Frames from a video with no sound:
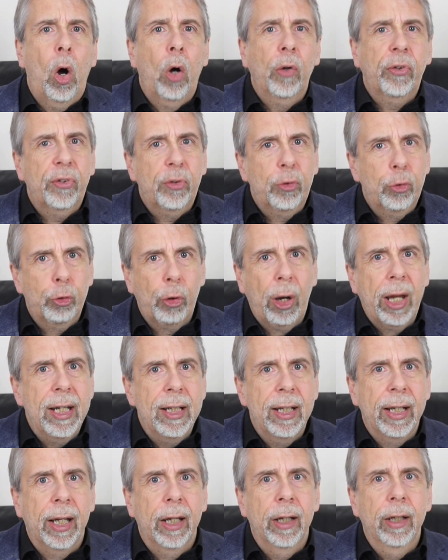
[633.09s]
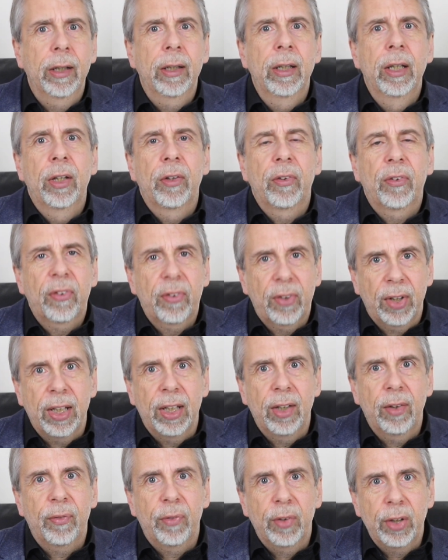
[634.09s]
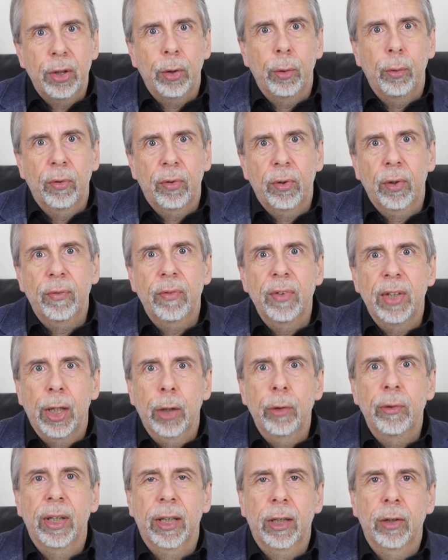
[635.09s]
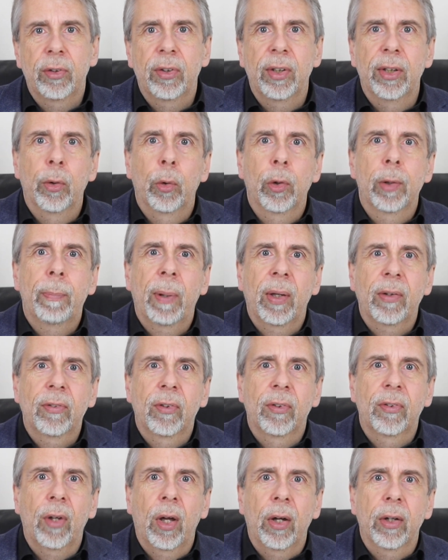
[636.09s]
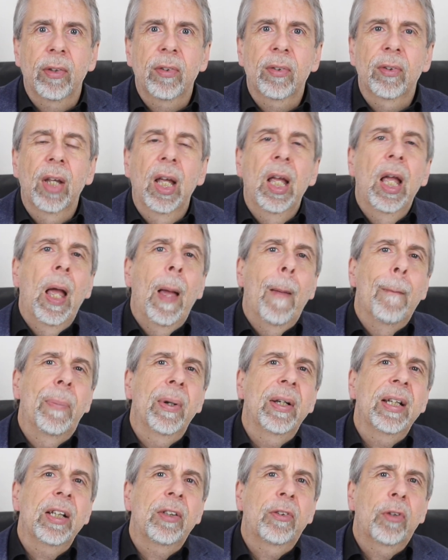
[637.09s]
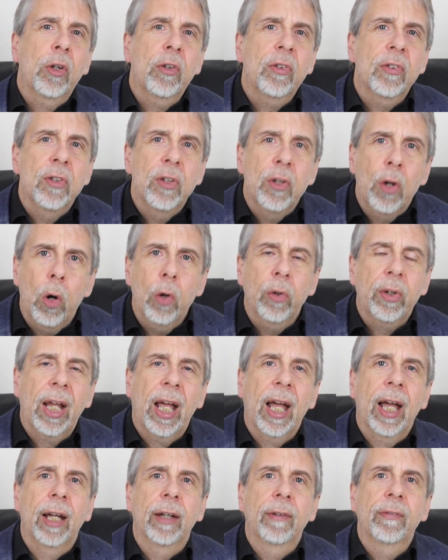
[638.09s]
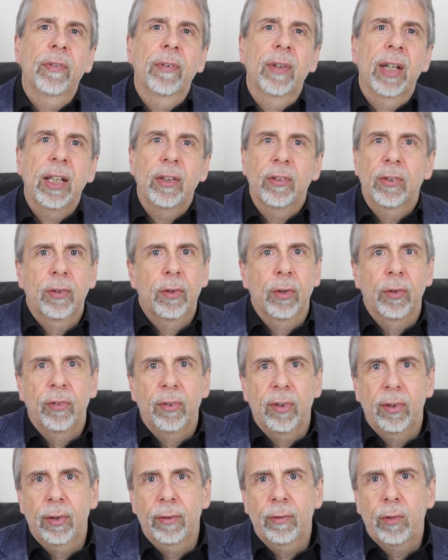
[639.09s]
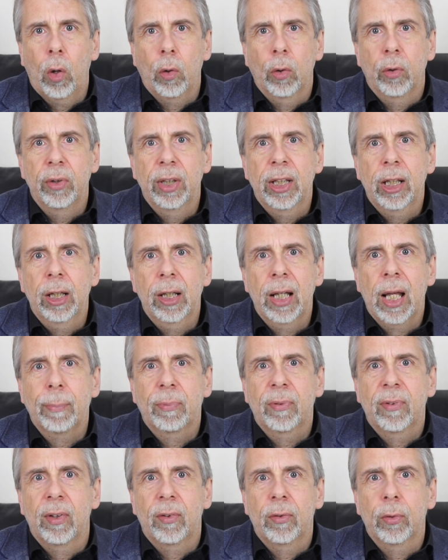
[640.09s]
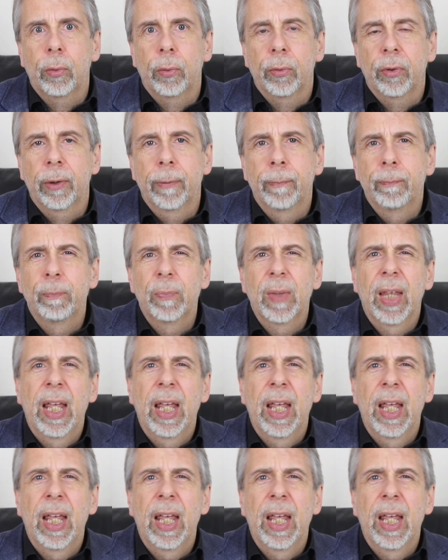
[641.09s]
Australia sees the use of neonicotinoid pesticides, but it does not have incidences of colony collapse disorder.